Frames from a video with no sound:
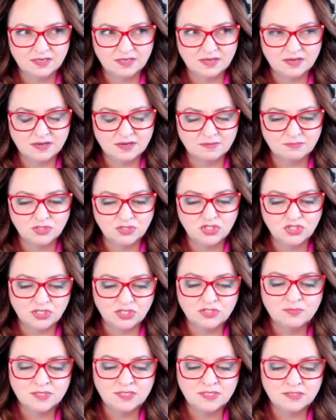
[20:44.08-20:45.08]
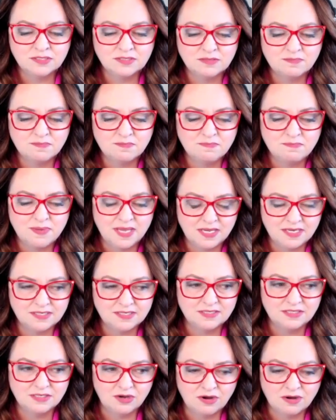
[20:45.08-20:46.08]
um, judgments
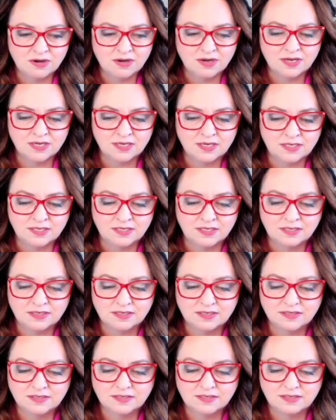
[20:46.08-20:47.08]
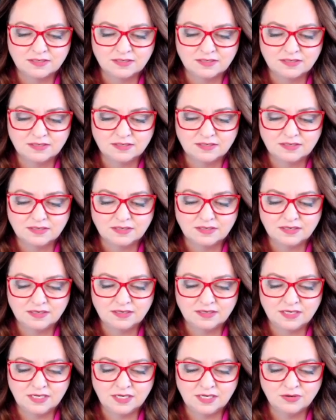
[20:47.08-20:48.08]
based on,
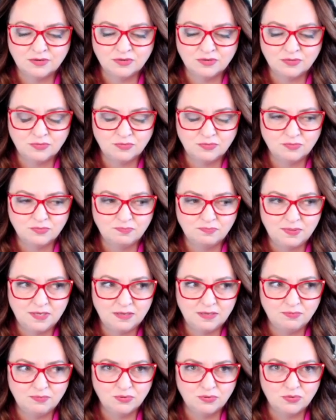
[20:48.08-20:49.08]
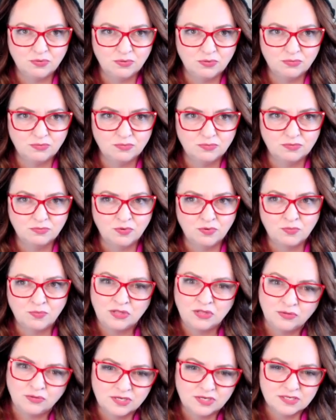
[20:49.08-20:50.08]
you know, people, when we
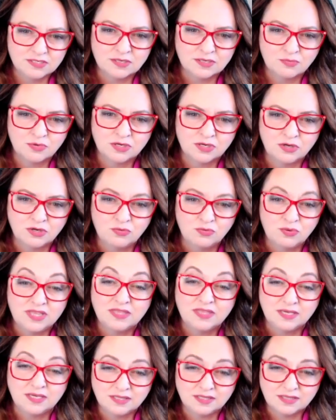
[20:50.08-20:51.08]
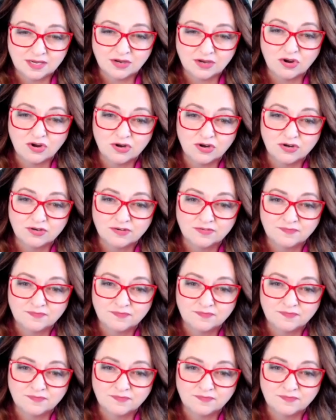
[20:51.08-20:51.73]
look at someone who we think they are,